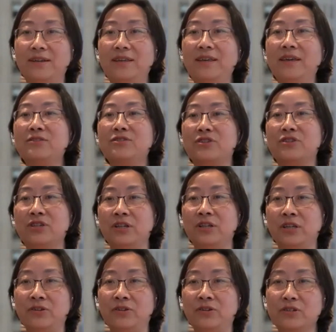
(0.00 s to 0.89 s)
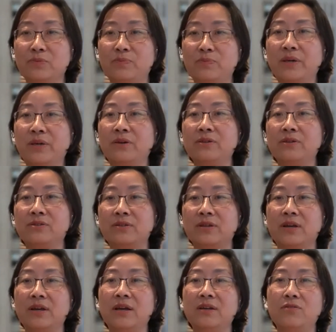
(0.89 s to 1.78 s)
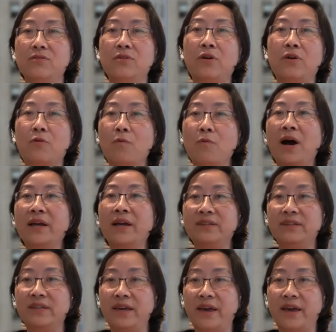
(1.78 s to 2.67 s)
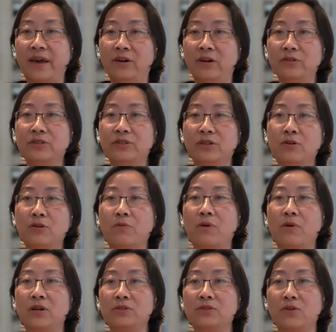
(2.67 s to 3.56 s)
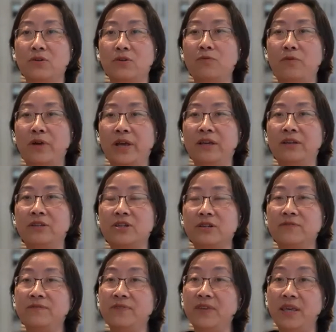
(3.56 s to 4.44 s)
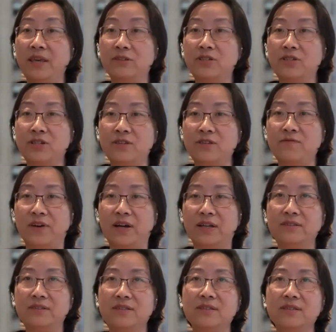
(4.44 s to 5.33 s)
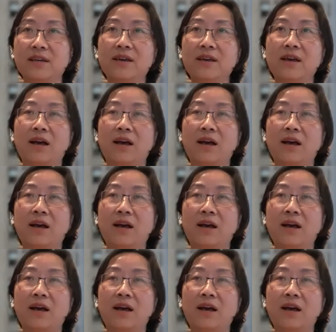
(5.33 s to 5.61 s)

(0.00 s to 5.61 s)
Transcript: ESG leaders because they are widely held across a range of ESG funds.